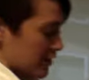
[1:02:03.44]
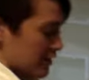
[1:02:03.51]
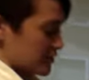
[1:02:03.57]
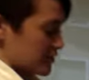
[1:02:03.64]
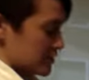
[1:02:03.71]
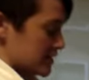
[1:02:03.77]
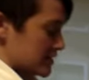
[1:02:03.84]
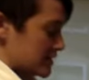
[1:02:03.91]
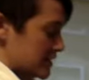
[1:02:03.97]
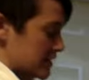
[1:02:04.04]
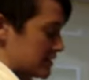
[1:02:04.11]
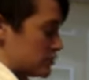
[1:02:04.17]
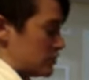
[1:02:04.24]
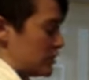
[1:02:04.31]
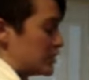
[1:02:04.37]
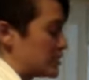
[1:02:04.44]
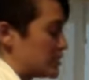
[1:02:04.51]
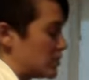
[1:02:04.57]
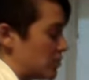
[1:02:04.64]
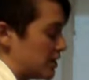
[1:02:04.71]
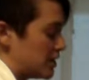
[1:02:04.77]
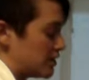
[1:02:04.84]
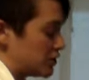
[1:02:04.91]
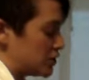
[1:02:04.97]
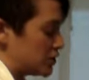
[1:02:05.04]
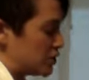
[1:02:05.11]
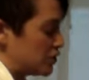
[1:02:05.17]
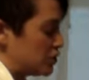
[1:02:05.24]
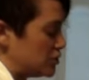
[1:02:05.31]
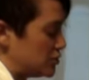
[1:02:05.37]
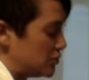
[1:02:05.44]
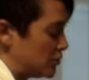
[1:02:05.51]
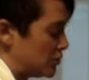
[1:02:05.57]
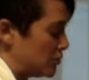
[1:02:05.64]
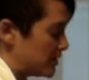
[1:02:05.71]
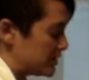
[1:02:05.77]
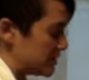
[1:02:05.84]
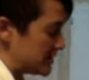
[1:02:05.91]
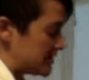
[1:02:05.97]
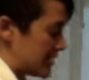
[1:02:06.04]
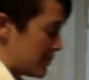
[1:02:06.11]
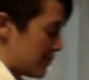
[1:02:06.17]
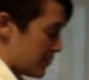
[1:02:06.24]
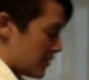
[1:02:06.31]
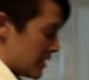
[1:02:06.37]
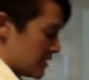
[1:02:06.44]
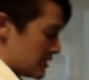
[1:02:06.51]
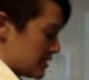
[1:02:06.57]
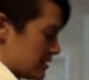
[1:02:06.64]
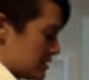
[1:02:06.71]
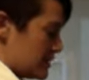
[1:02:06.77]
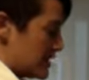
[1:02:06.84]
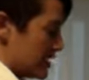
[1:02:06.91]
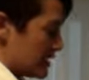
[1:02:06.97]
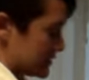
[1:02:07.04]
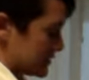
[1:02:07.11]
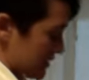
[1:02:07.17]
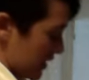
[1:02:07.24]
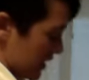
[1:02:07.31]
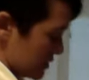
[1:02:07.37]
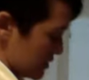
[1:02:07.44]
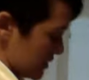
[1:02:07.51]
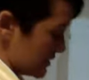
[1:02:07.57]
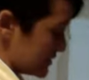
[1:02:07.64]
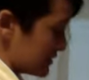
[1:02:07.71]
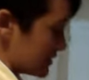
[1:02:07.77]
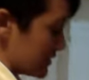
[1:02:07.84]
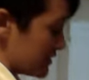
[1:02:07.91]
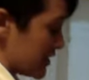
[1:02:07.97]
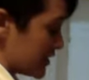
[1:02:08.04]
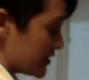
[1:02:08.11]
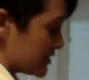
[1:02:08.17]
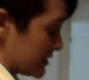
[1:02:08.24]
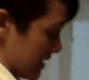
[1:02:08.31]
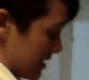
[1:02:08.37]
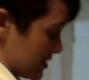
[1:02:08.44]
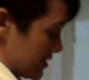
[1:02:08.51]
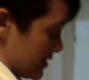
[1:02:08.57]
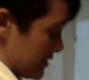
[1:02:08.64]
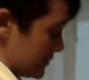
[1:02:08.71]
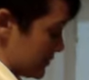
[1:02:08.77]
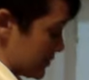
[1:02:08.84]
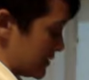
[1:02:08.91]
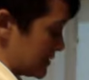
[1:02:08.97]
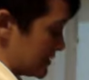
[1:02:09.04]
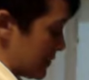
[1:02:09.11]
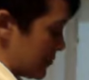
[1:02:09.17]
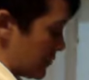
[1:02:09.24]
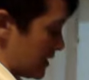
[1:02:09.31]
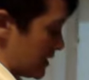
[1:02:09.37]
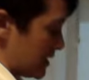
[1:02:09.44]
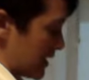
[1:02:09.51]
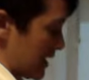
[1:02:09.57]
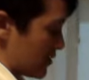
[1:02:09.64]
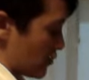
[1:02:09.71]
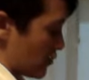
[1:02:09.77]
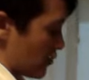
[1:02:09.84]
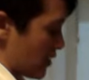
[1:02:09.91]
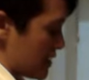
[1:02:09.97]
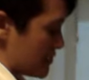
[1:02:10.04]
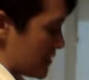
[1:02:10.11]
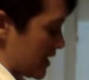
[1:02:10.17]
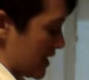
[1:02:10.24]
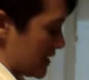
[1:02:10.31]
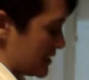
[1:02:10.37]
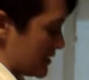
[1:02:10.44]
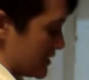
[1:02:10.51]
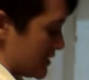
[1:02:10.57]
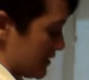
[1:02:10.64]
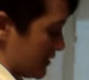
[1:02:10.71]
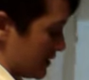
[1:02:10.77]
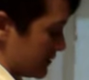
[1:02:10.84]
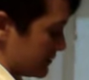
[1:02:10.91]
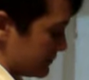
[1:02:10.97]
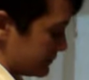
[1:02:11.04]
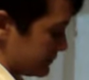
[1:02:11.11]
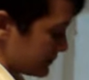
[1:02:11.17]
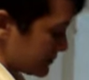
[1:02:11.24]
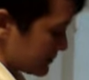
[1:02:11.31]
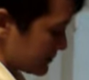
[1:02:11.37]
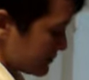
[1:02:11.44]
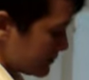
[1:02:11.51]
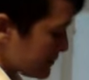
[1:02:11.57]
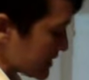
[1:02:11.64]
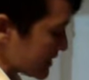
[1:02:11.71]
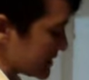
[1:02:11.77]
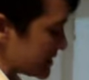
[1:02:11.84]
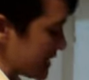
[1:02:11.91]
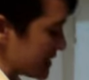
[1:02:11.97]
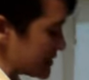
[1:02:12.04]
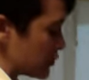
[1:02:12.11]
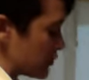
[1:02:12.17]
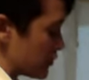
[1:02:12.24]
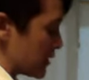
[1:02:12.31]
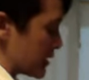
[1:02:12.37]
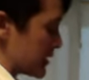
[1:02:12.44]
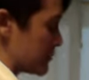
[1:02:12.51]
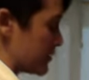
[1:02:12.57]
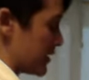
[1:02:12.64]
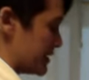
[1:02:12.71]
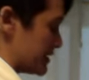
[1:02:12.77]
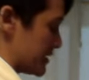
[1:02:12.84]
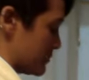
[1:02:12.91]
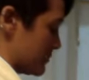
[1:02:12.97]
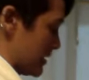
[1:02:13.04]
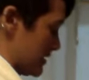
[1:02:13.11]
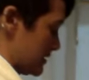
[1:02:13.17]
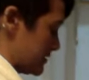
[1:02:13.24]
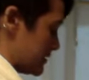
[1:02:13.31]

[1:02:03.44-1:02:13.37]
going to do this is we are going to separate this section. This is a large section, so we're separated again right behind the ear, because that's where we're going to place our beads.